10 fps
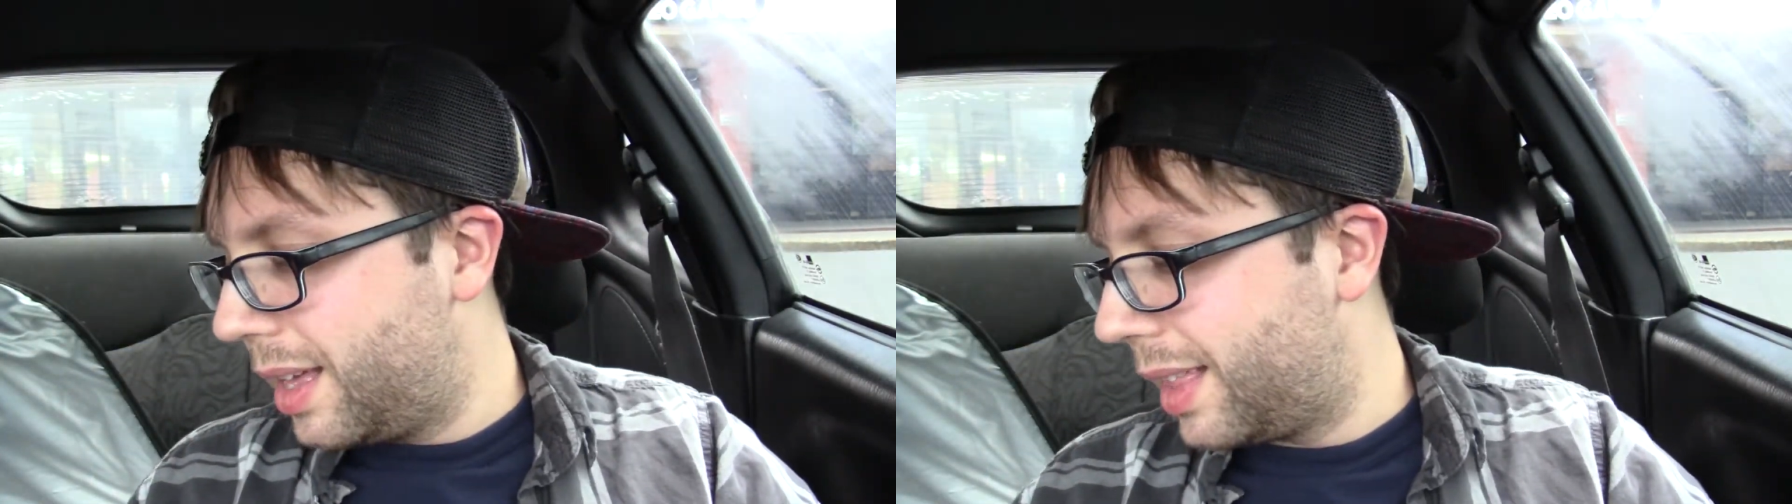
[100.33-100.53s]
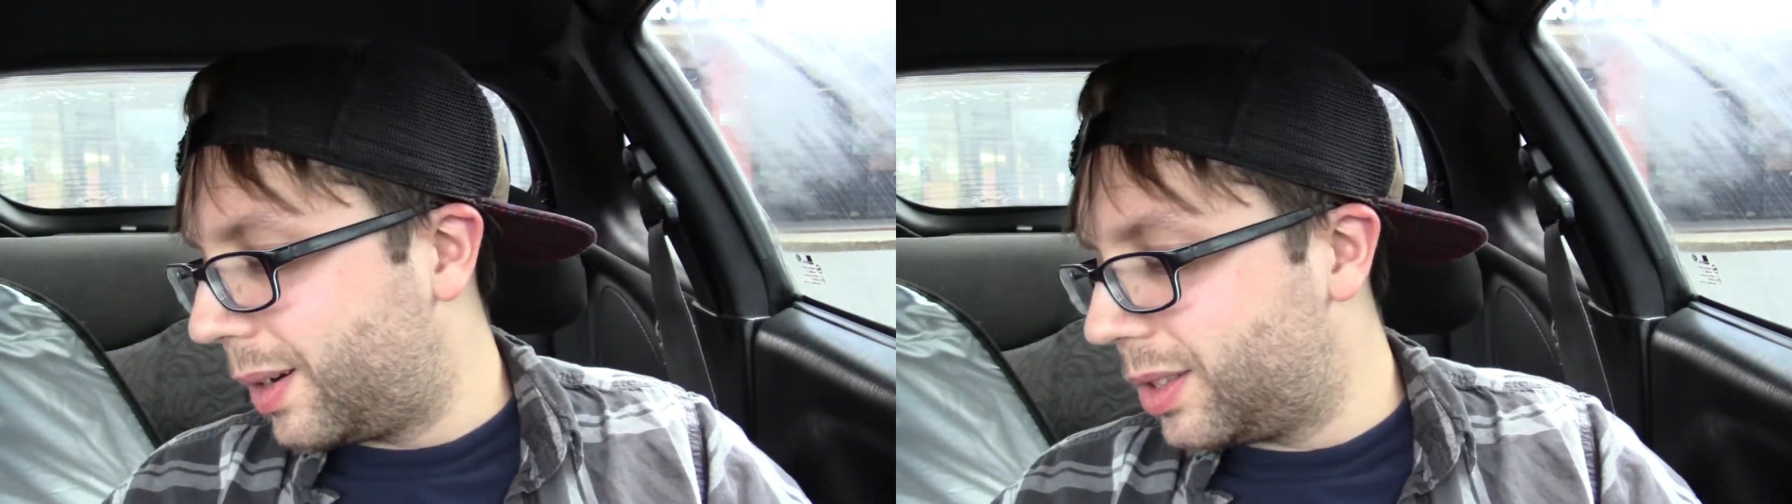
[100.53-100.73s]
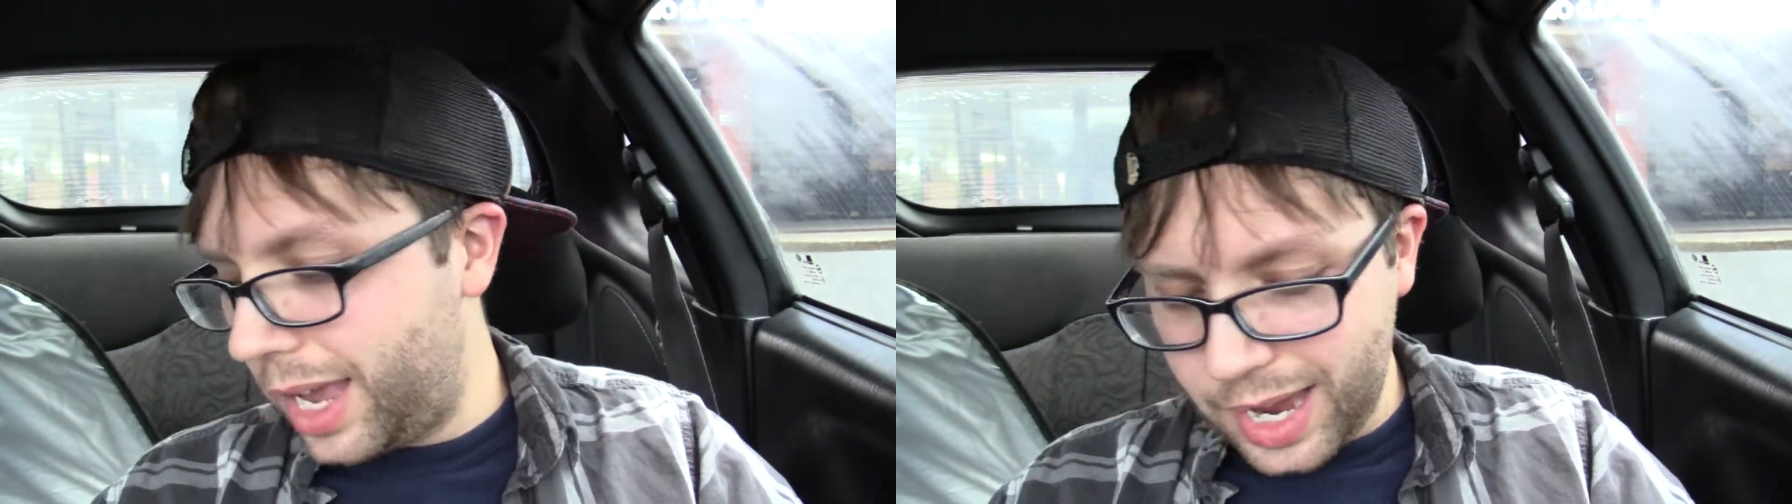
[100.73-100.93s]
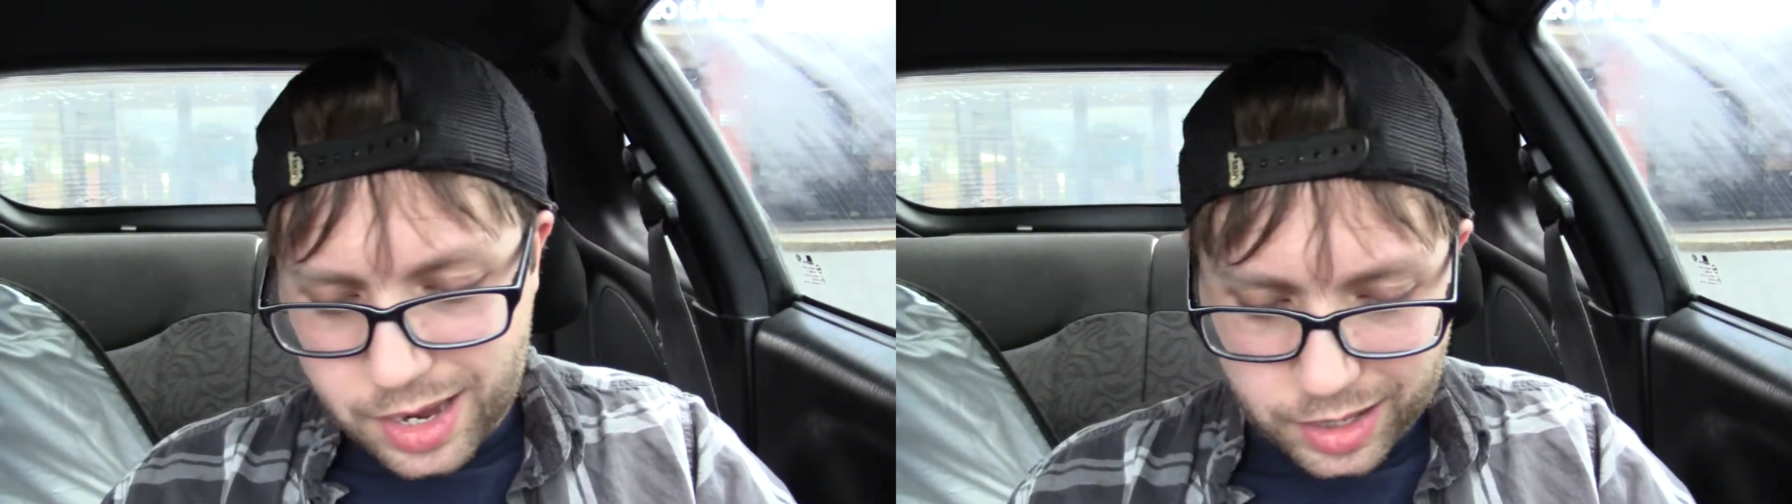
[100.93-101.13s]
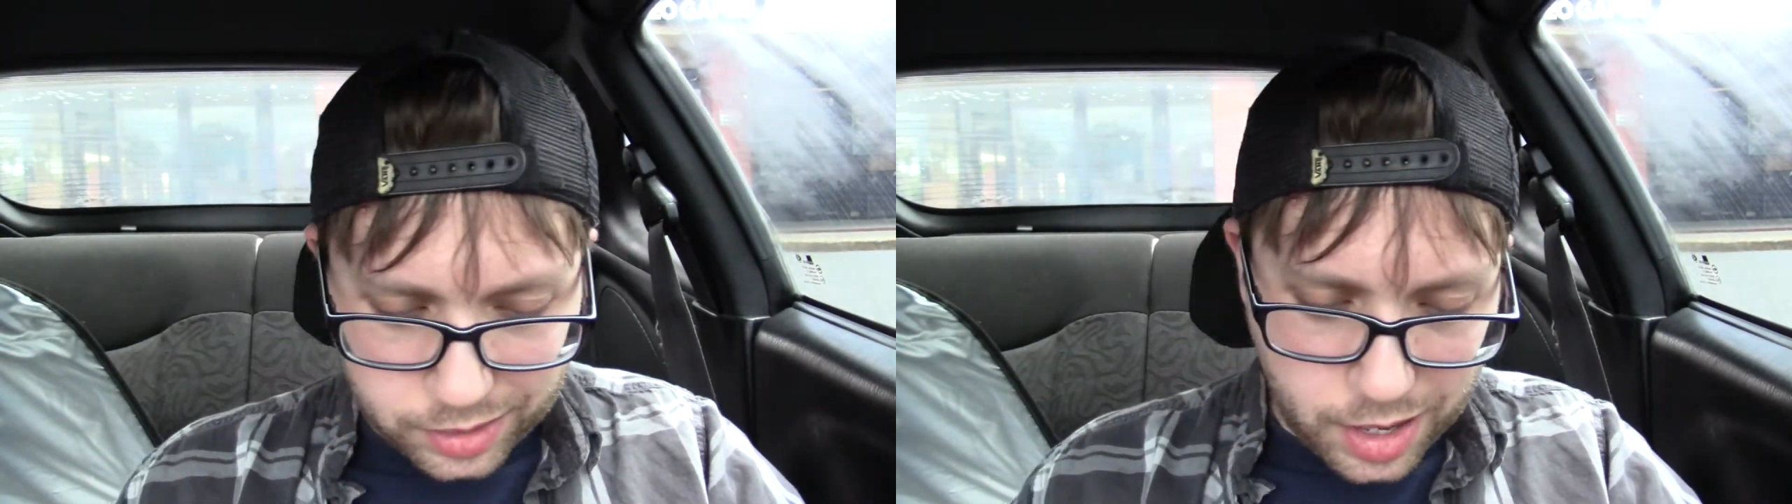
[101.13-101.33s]
That was
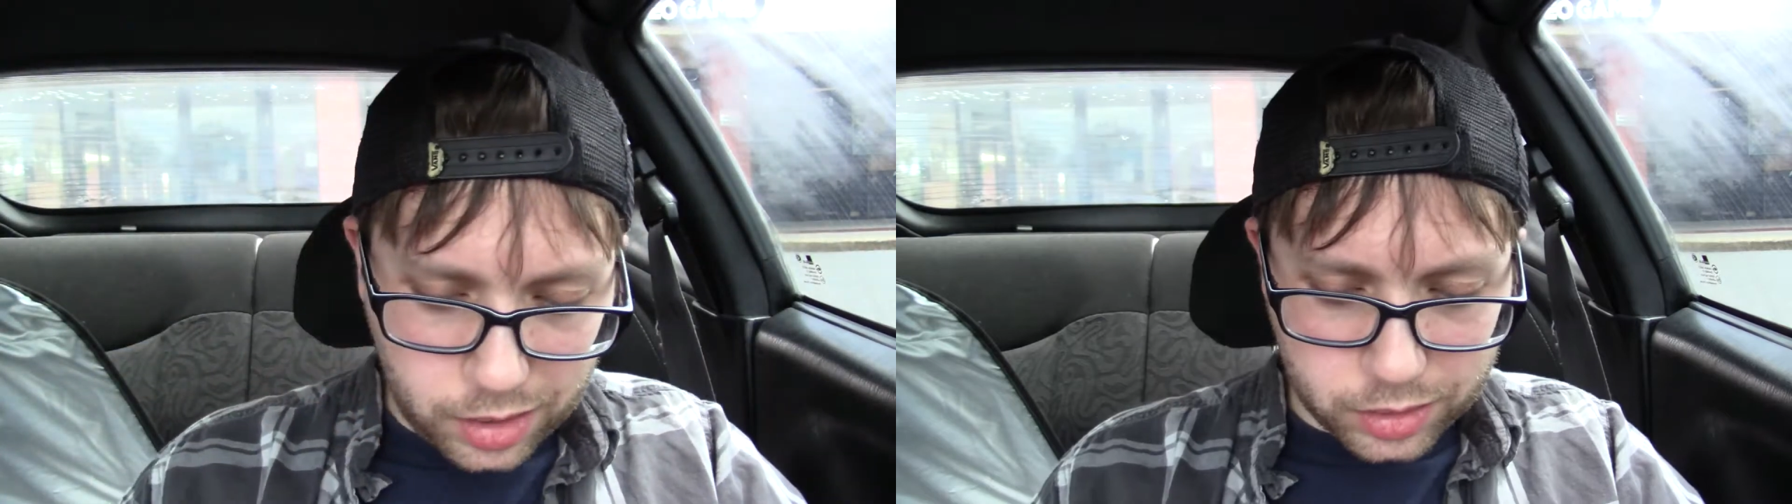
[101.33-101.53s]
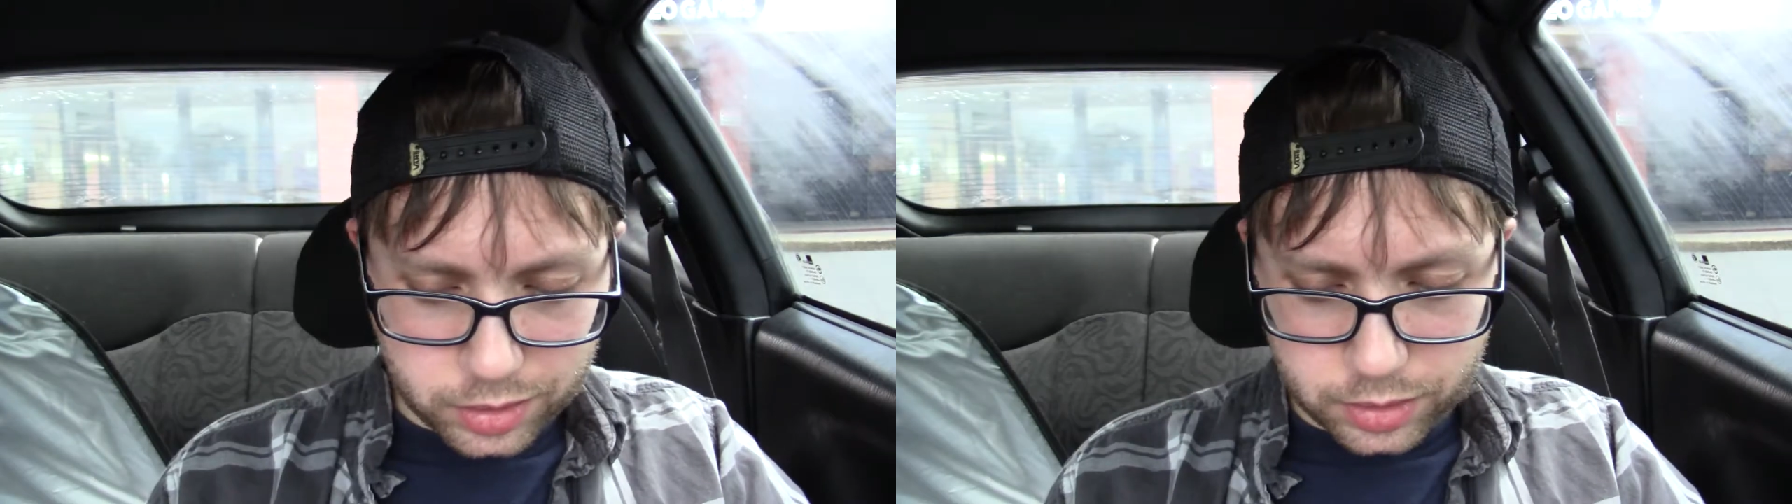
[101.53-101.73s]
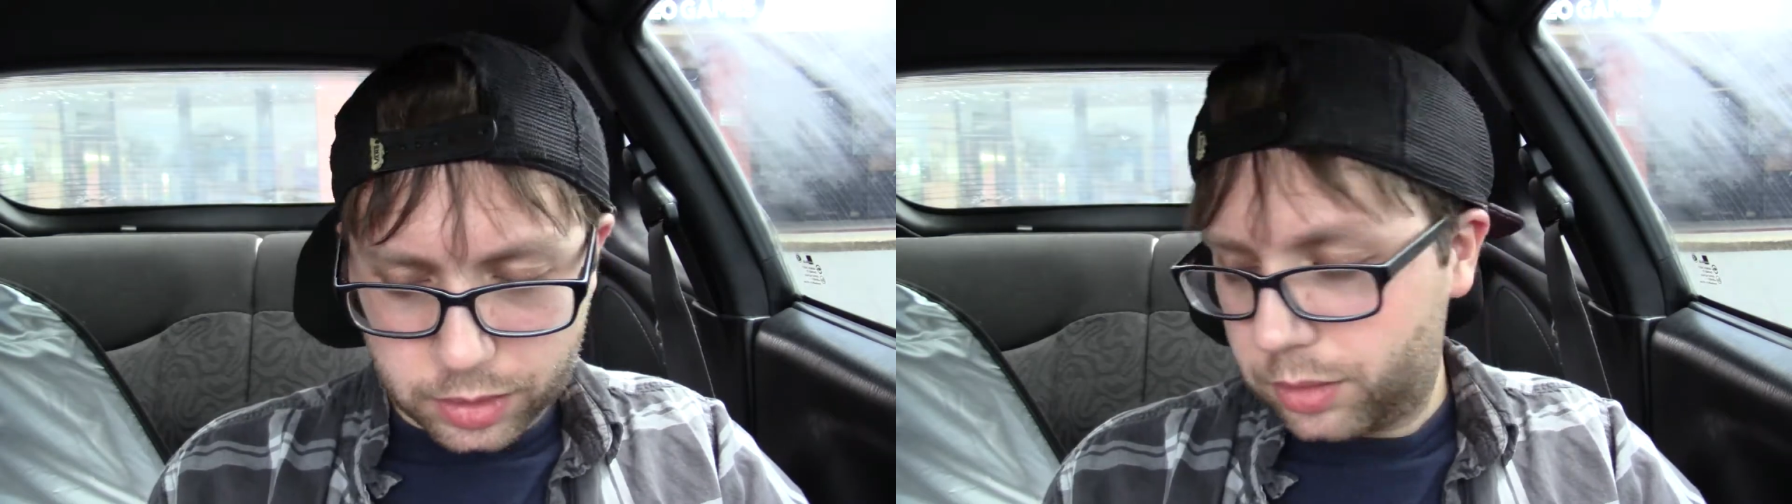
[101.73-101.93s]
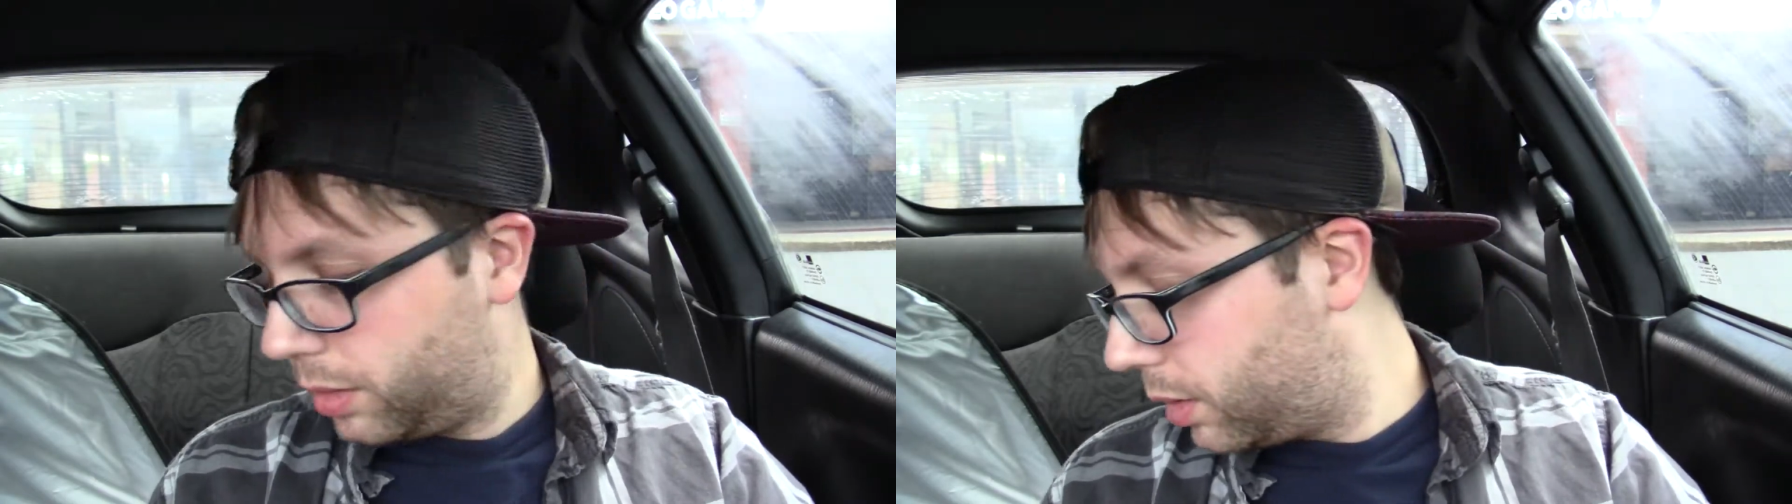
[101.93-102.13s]
eight dollars,